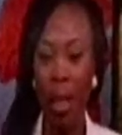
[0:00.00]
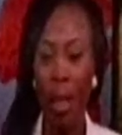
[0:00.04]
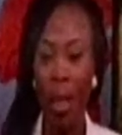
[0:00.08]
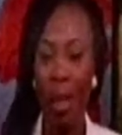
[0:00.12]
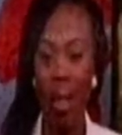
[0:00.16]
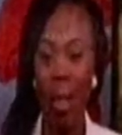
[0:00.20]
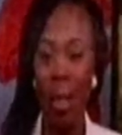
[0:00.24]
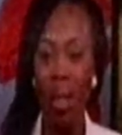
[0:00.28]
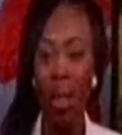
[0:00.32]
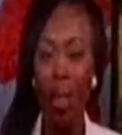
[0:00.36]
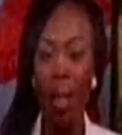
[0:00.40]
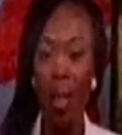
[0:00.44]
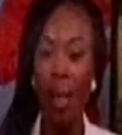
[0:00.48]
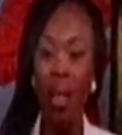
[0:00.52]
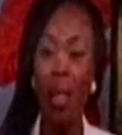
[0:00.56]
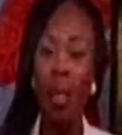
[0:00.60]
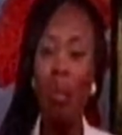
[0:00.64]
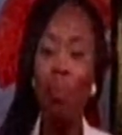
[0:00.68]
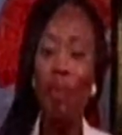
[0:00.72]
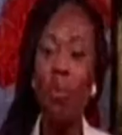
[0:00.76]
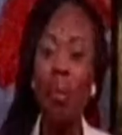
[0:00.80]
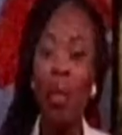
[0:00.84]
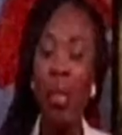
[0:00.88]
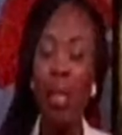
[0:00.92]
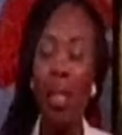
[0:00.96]
Senate
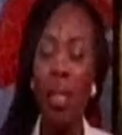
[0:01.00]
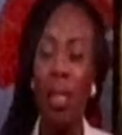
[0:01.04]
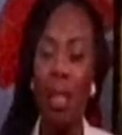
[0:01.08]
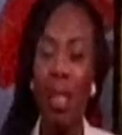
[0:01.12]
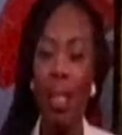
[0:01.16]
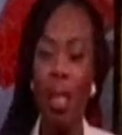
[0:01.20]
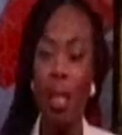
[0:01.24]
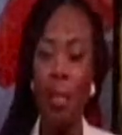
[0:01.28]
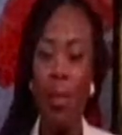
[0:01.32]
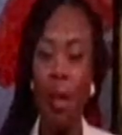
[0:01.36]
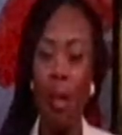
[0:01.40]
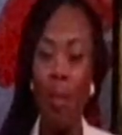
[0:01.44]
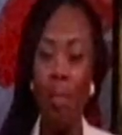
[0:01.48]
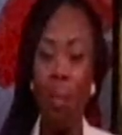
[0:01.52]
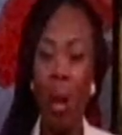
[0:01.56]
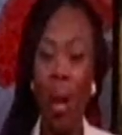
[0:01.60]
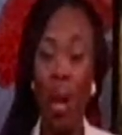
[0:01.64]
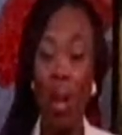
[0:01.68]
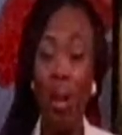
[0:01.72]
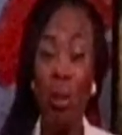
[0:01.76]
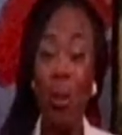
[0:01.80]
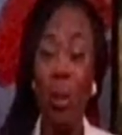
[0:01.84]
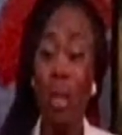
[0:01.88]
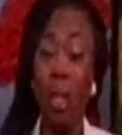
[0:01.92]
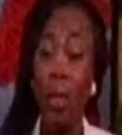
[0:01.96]
President David Mark, who is
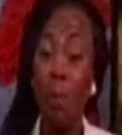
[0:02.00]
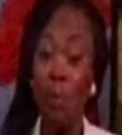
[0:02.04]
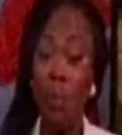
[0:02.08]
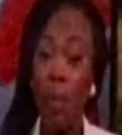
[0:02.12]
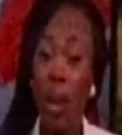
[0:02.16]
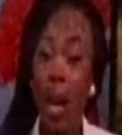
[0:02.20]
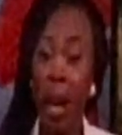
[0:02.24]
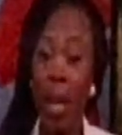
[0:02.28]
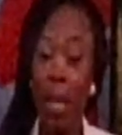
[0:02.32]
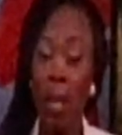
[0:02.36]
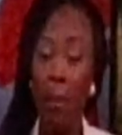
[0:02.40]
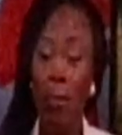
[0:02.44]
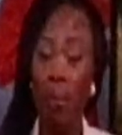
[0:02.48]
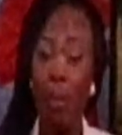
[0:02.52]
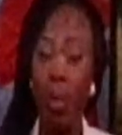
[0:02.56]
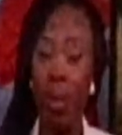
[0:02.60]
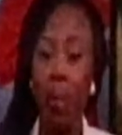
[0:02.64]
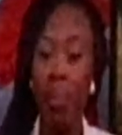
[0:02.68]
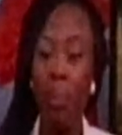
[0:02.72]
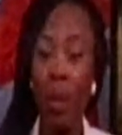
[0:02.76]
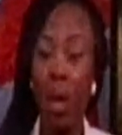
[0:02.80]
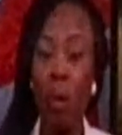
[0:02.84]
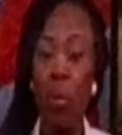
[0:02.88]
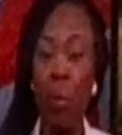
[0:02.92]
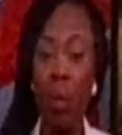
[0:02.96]
vying for the
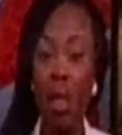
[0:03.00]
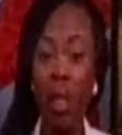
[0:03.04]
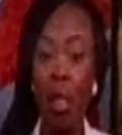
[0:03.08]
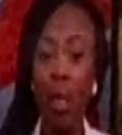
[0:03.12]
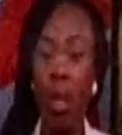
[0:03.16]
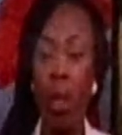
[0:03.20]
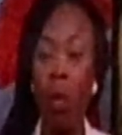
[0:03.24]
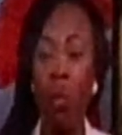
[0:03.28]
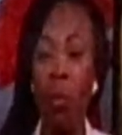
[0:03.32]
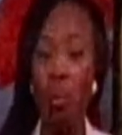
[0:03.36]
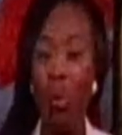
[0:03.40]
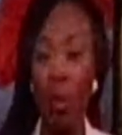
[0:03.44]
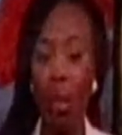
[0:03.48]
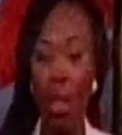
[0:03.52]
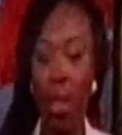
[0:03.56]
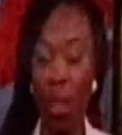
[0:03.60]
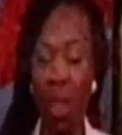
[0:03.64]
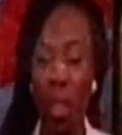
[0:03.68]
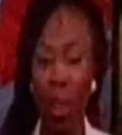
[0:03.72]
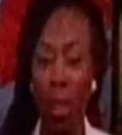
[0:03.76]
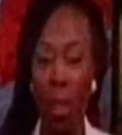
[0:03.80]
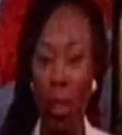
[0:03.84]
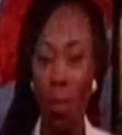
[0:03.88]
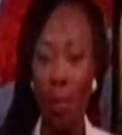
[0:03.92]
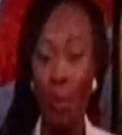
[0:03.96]
Benue South position
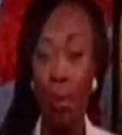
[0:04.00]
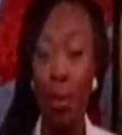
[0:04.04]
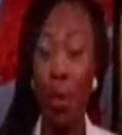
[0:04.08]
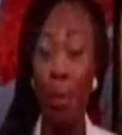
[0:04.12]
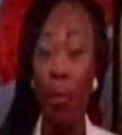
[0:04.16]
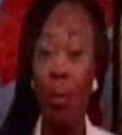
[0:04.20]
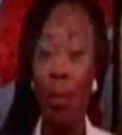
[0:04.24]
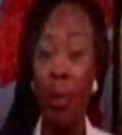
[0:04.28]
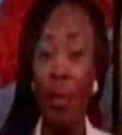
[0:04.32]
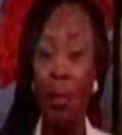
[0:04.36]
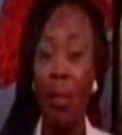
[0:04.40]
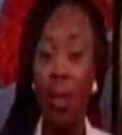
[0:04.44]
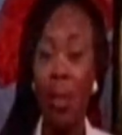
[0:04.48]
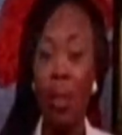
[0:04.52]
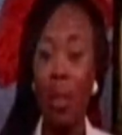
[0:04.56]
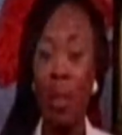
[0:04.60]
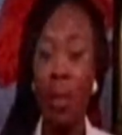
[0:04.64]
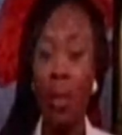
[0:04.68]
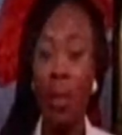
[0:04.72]
for the fifth time,